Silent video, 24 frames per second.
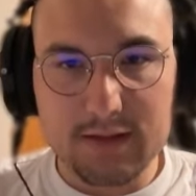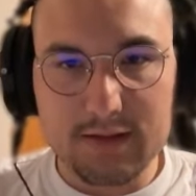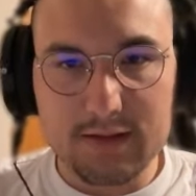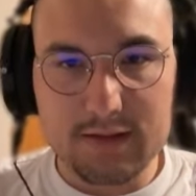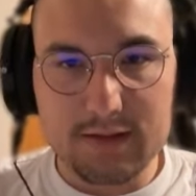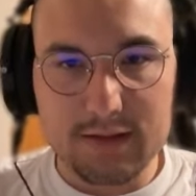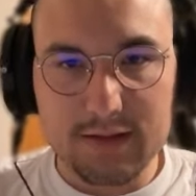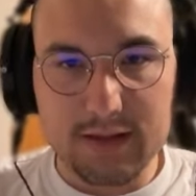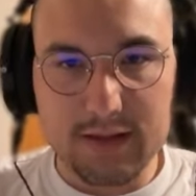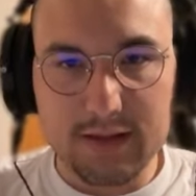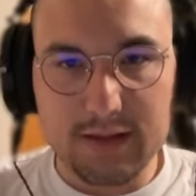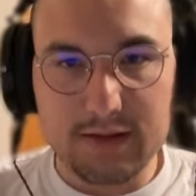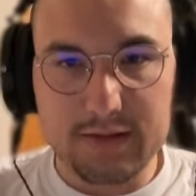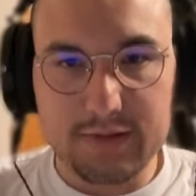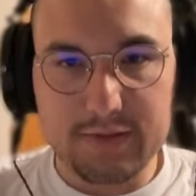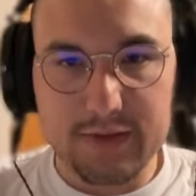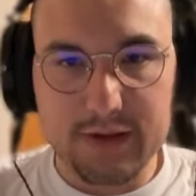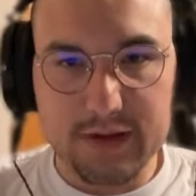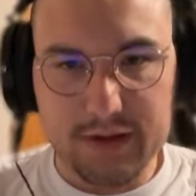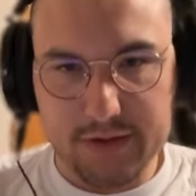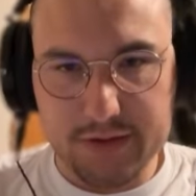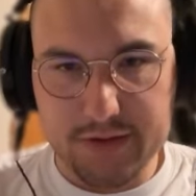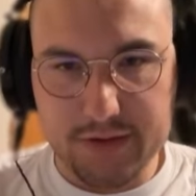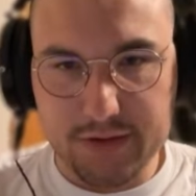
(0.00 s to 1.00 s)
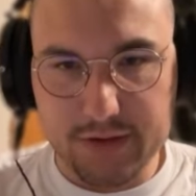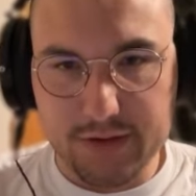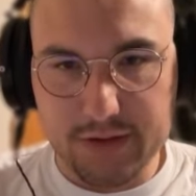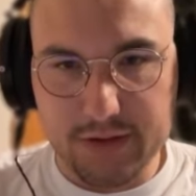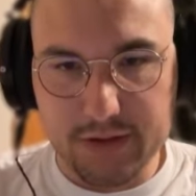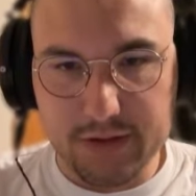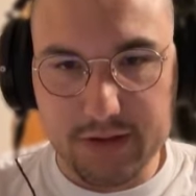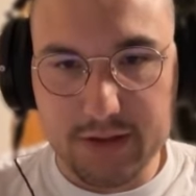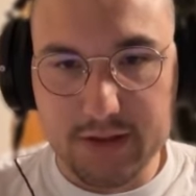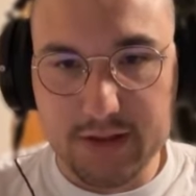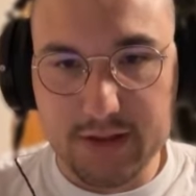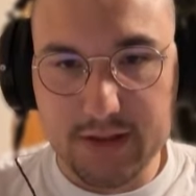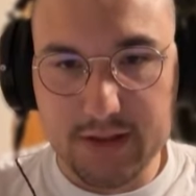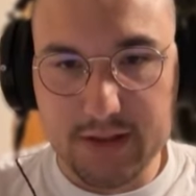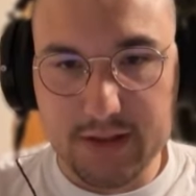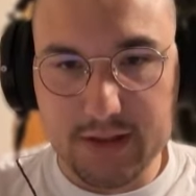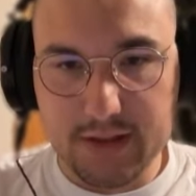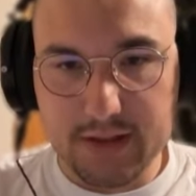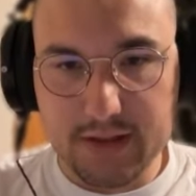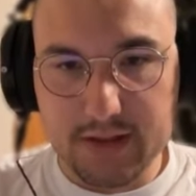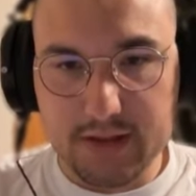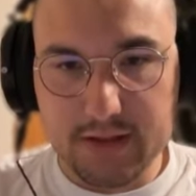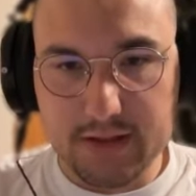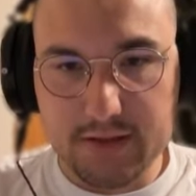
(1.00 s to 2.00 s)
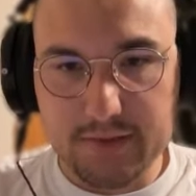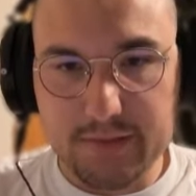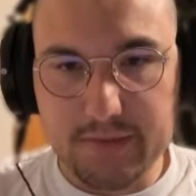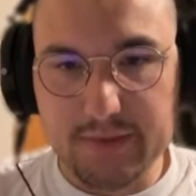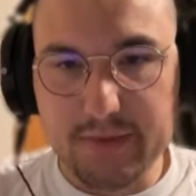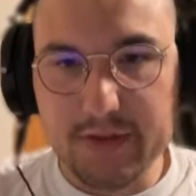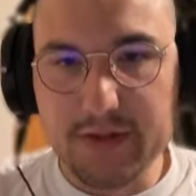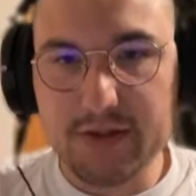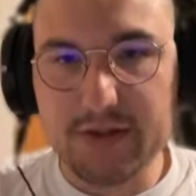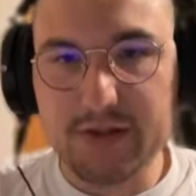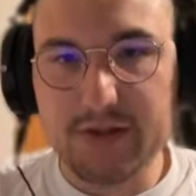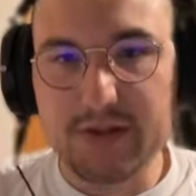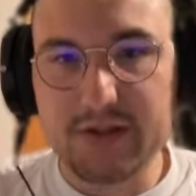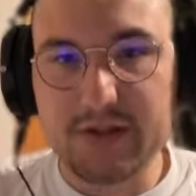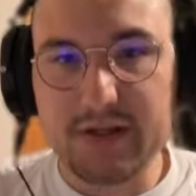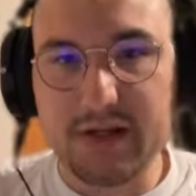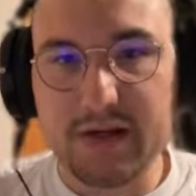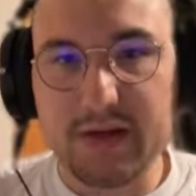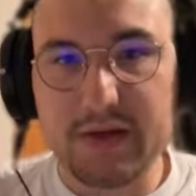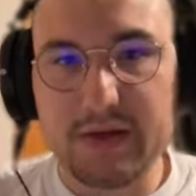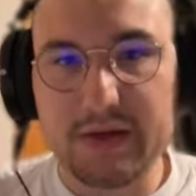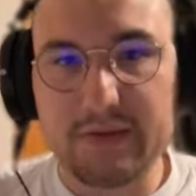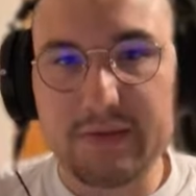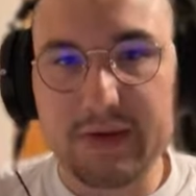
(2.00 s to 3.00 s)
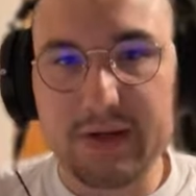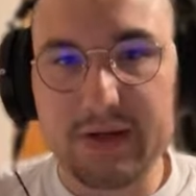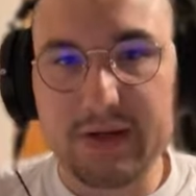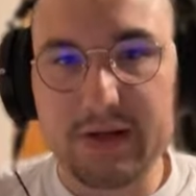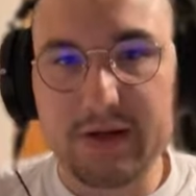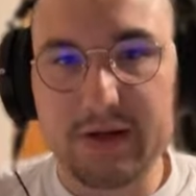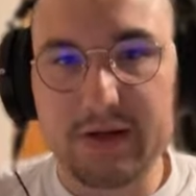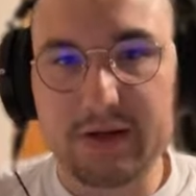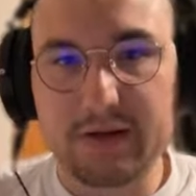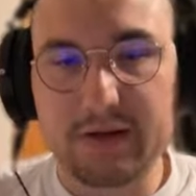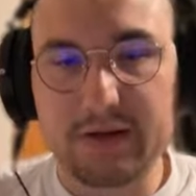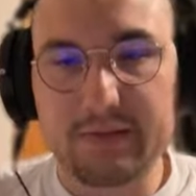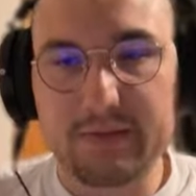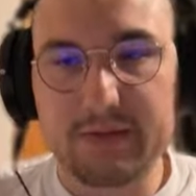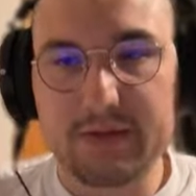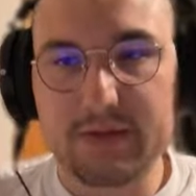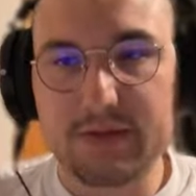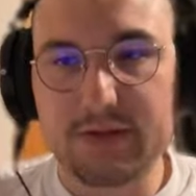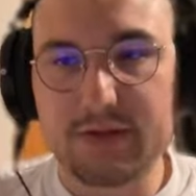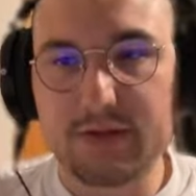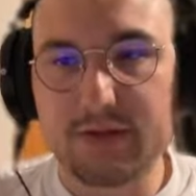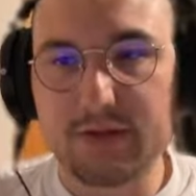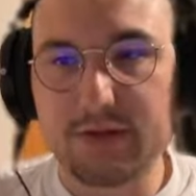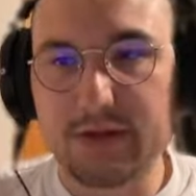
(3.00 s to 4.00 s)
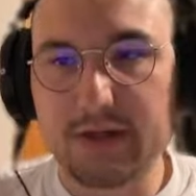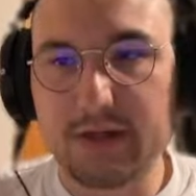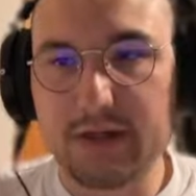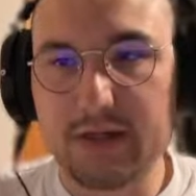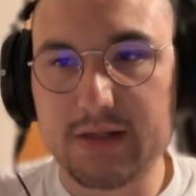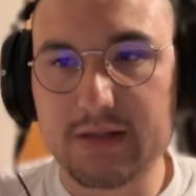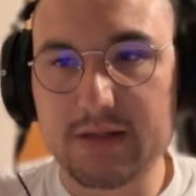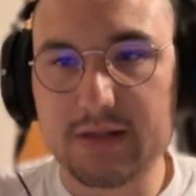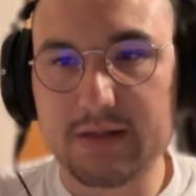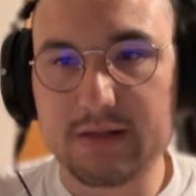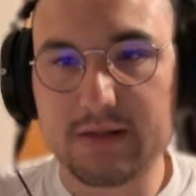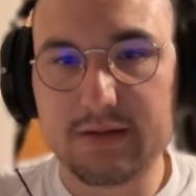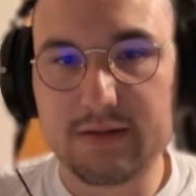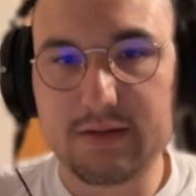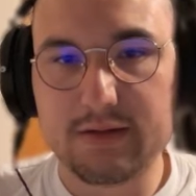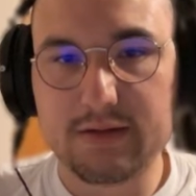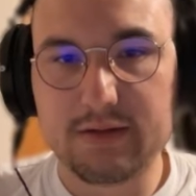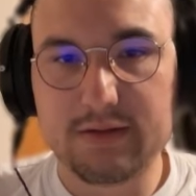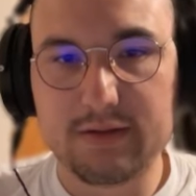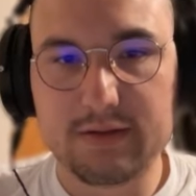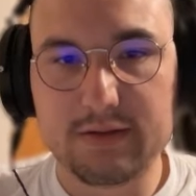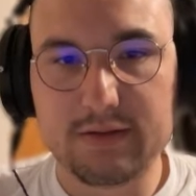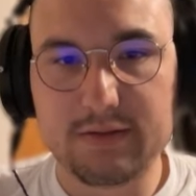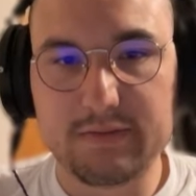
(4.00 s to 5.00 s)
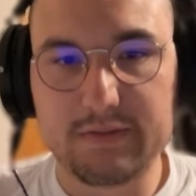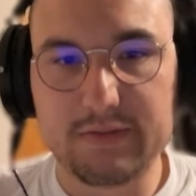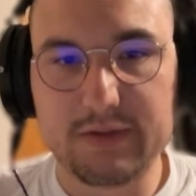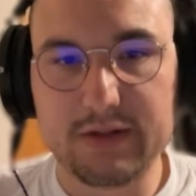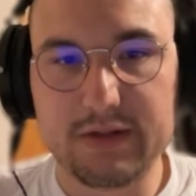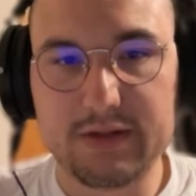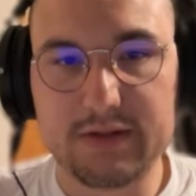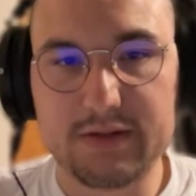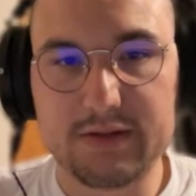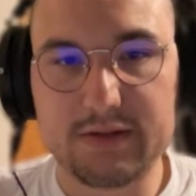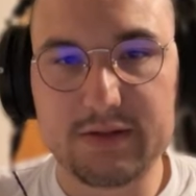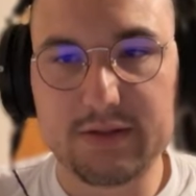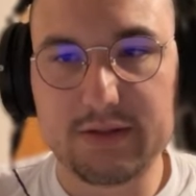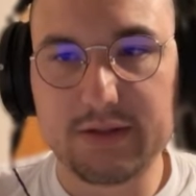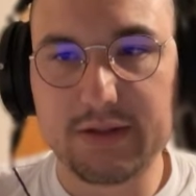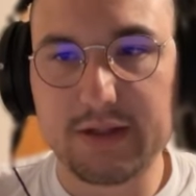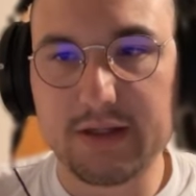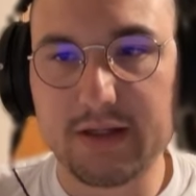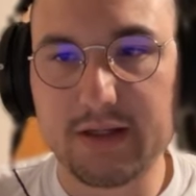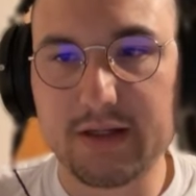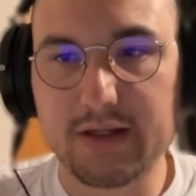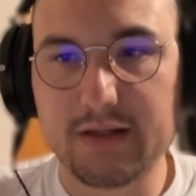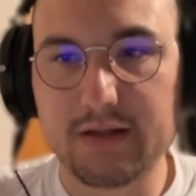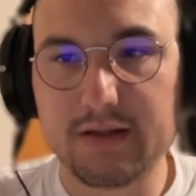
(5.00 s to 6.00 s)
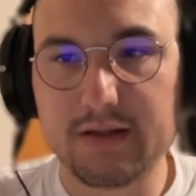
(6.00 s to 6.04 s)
to like 300 hertz. So pretty much this area right here. Let me just show you guys. So the kick.